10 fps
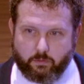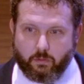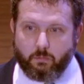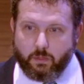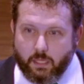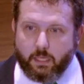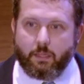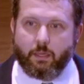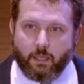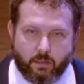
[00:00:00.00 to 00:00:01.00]
you
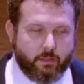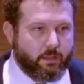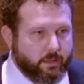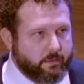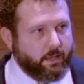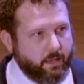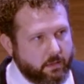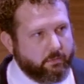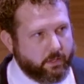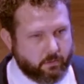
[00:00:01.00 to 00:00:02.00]
need these
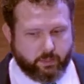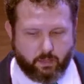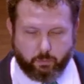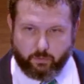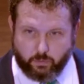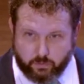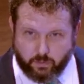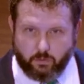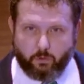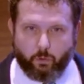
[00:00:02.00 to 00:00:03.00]
individual data points. So it's
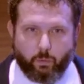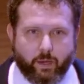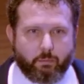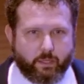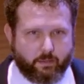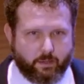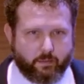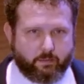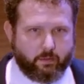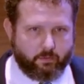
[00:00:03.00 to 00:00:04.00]
incredibly, the data
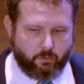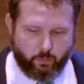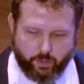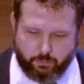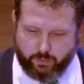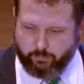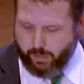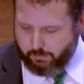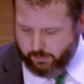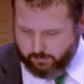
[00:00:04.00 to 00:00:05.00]
set is incredibly
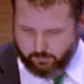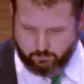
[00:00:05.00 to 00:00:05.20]
fragmented.